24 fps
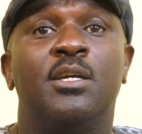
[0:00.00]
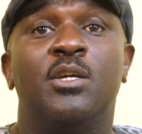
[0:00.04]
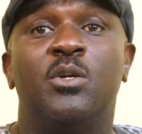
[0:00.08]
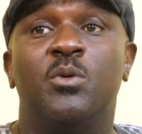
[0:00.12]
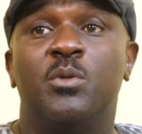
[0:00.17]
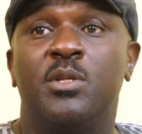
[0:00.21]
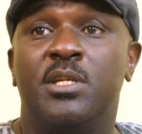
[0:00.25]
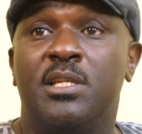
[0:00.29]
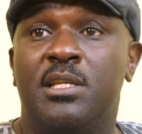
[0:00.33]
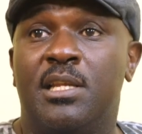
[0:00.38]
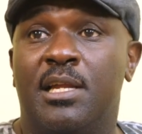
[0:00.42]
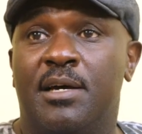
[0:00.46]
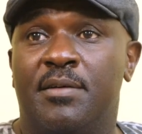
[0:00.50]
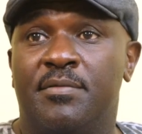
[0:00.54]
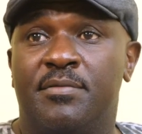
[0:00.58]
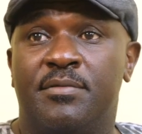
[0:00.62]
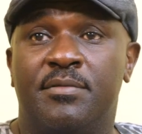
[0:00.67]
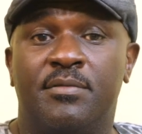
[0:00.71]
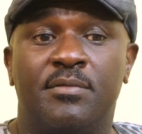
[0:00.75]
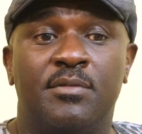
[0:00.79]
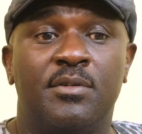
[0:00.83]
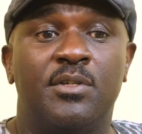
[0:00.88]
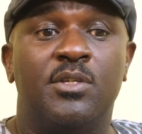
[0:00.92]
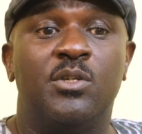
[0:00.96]
You need
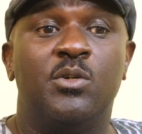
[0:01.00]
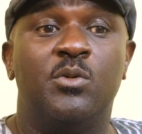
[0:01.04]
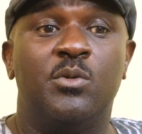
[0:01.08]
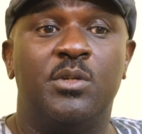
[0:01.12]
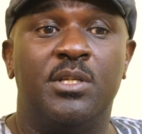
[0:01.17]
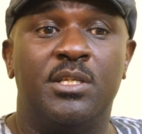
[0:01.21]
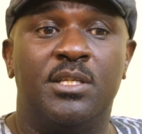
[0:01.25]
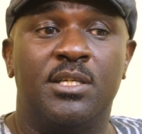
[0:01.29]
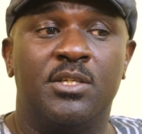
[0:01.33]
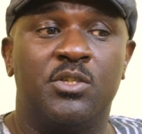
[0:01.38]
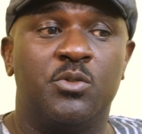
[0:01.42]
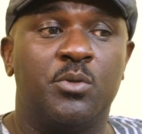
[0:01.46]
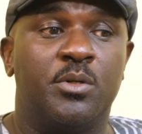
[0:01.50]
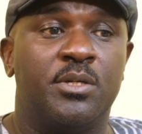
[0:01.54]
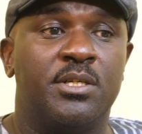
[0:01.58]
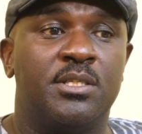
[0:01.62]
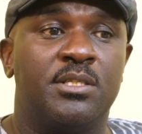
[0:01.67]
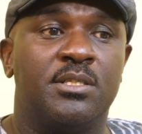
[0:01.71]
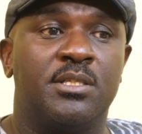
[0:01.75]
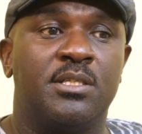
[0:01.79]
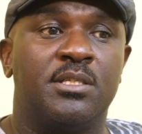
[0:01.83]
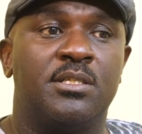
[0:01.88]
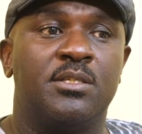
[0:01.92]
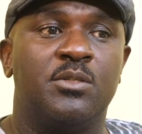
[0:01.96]
love. You need
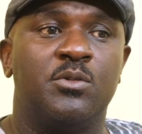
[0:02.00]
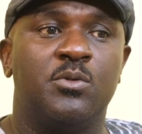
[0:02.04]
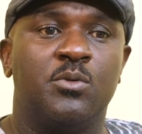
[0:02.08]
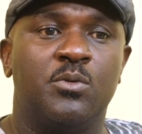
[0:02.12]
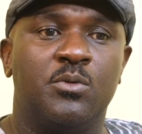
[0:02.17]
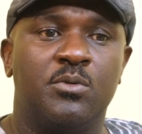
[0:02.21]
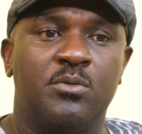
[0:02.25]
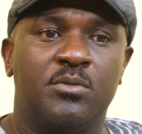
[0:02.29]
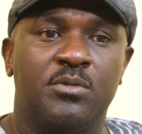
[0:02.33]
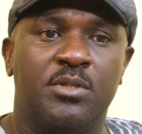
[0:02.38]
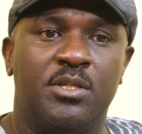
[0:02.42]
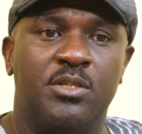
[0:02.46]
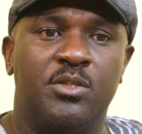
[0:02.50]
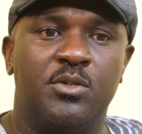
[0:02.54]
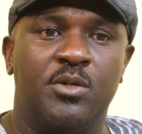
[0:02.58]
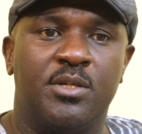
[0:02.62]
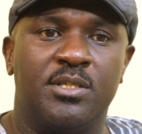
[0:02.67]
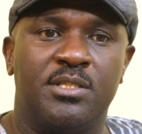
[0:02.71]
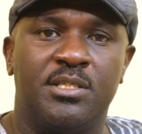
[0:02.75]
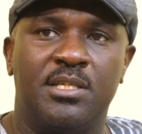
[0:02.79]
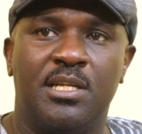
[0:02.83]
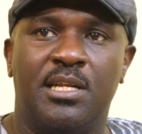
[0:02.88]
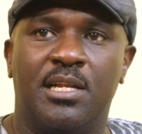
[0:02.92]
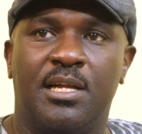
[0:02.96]
assurance that, you know, that you are
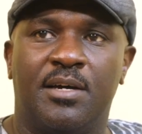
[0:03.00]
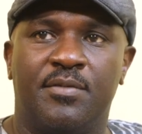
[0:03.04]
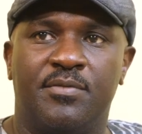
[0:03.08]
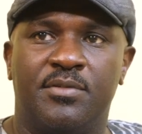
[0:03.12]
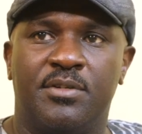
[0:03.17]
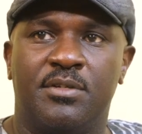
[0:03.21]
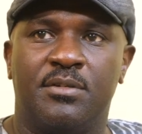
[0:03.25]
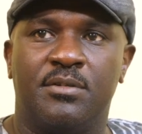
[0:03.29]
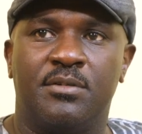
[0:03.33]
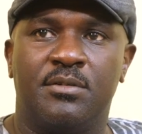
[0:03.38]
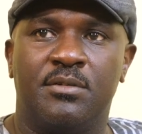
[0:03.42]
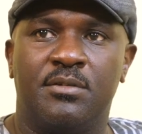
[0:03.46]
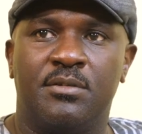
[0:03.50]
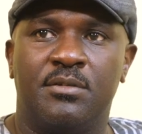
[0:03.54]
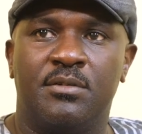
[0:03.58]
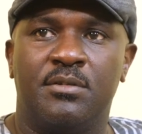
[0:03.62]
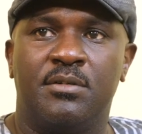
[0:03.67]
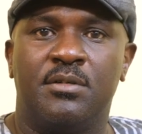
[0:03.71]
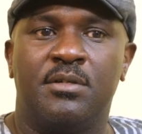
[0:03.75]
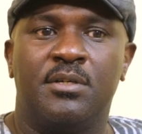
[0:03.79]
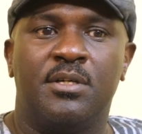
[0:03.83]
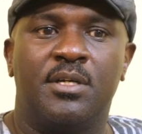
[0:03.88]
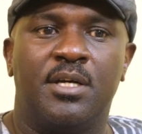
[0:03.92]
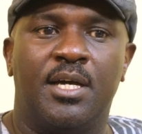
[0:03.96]
still loved
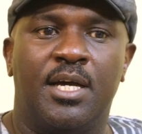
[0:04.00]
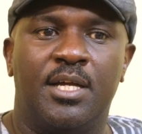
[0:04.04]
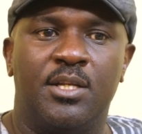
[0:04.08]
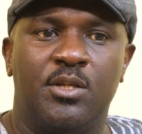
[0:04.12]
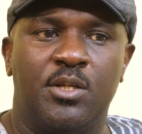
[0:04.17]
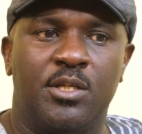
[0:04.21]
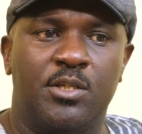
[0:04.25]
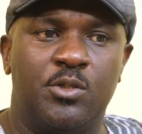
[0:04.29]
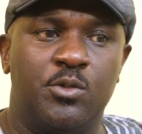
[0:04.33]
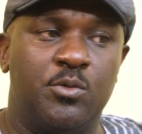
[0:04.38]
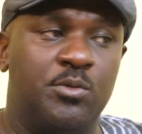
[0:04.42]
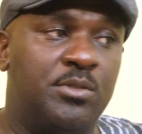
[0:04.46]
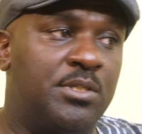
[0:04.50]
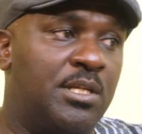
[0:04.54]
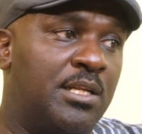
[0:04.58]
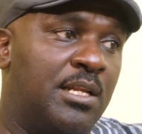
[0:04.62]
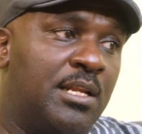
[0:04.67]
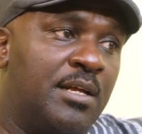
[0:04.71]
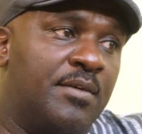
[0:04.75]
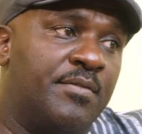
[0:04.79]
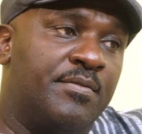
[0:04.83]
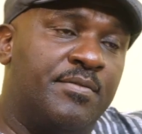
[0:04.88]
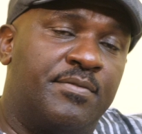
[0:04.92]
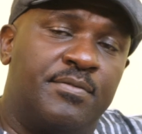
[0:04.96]
and that you still
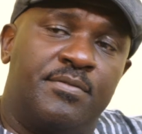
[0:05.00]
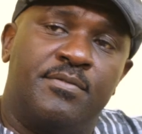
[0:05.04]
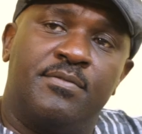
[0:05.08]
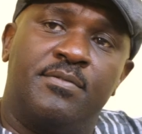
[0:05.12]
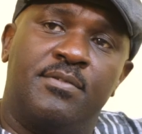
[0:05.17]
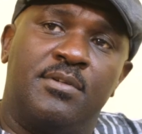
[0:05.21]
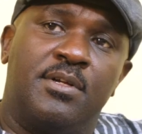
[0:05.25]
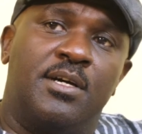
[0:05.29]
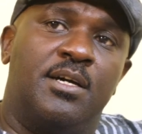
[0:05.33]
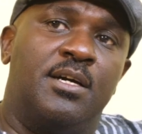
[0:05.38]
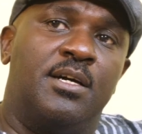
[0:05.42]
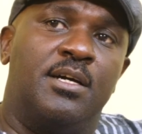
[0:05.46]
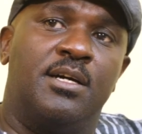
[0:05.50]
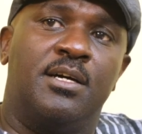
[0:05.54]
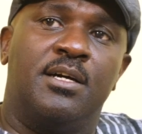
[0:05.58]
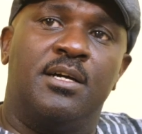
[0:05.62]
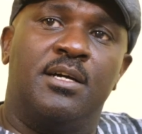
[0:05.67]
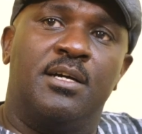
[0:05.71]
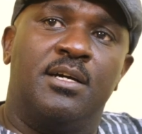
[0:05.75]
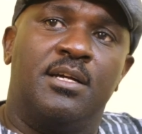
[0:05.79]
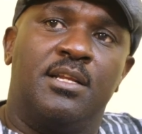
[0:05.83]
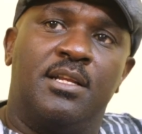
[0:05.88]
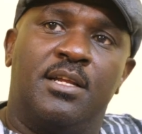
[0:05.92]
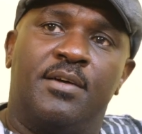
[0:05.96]

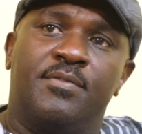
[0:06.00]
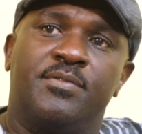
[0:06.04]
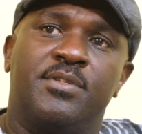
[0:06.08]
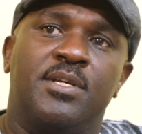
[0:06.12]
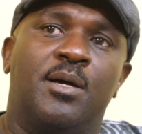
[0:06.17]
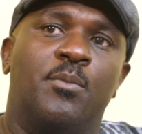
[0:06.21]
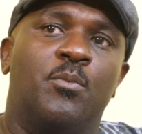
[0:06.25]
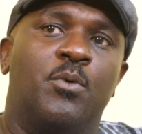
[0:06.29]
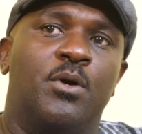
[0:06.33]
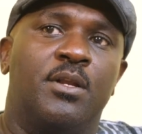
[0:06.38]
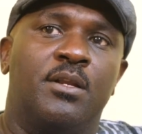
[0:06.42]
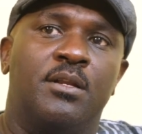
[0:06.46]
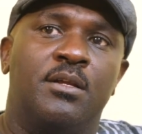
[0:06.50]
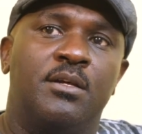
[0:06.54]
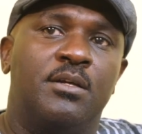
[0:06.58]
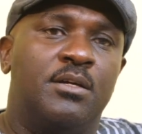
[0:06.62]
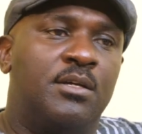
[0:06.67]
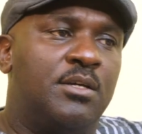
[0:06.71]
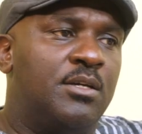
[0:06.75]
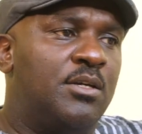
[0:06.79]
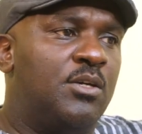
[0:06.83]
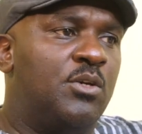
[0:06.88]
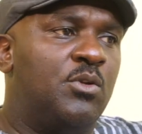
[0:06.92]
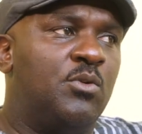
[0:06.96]
love someone.
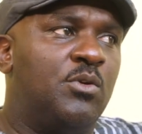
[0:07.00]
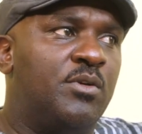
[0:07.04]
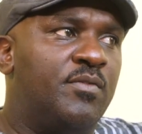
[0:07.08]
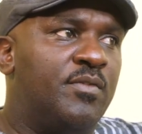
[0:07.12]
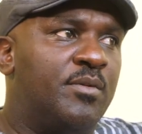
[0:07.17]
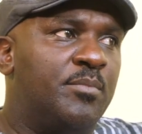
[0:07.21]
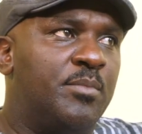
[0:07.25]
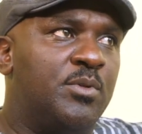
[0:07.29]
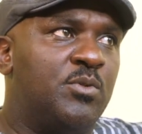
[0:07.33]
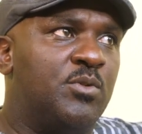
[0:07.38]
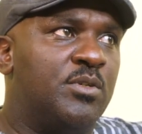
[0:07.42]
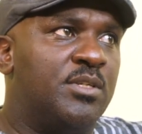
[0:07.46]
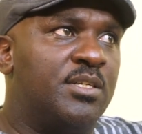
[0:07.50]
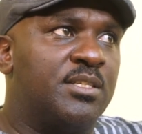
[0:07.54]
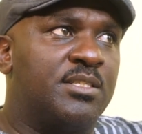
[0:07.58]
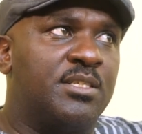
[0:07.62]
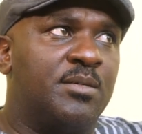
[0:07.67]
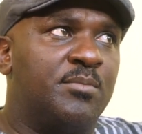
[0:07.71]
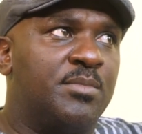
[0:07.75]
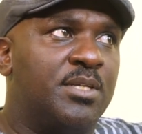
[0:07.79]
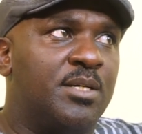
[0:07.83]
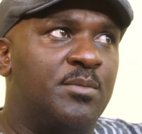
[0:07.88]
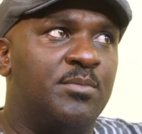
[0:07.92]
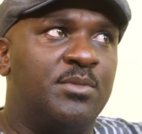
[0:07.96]
You know, even between us,
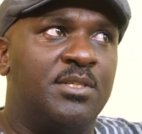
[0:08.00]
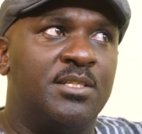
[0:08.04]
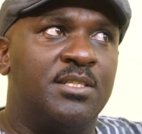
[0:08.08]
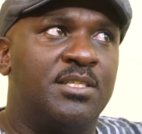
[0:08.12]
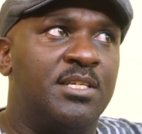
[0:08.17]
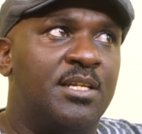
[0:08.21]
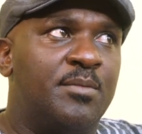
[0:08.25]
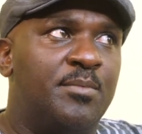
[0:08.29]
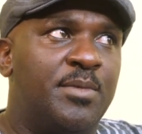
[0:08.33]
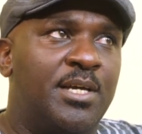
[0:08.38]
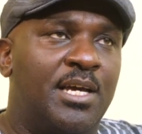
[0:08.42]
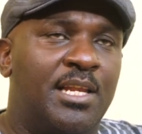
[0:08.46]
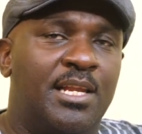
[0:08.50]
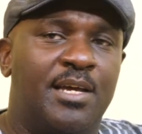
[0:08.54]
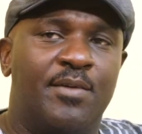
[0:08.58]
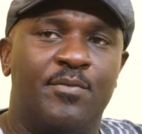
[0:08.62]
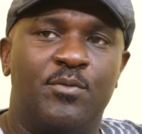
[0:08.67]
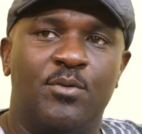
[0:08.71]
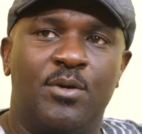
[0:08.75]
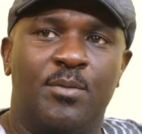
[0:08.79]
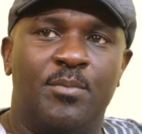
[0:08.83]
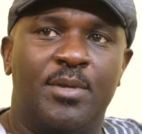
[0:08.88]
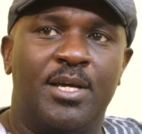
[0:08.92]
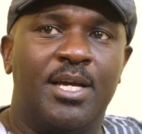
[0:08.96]
sometimes she'll tell me, I love
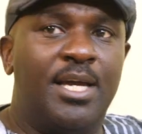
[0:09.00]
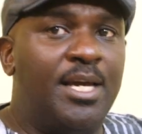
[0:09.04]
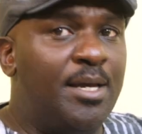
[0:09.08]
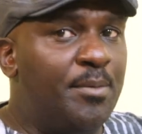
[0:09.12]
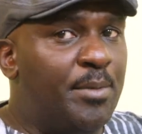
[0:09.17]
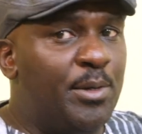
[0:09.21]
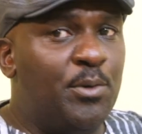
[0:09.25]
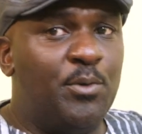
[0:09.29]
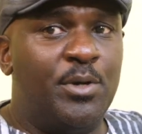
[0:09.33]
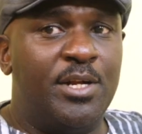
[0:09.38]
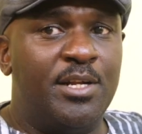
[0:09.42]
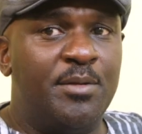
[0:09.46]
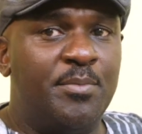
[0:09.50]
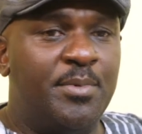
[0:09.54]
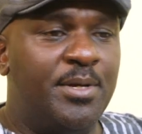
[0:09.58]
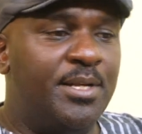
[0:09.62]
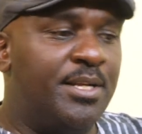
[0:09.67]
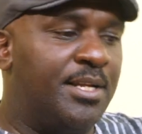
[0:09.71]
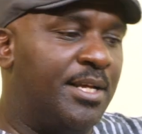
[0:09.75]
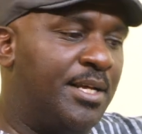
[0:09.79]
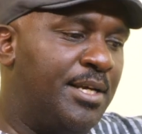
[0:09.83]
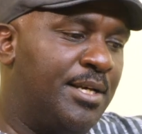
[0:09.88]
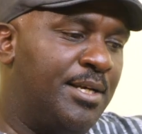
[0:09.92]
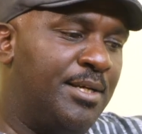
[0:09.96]
you. I'm like, hey, but don't depend.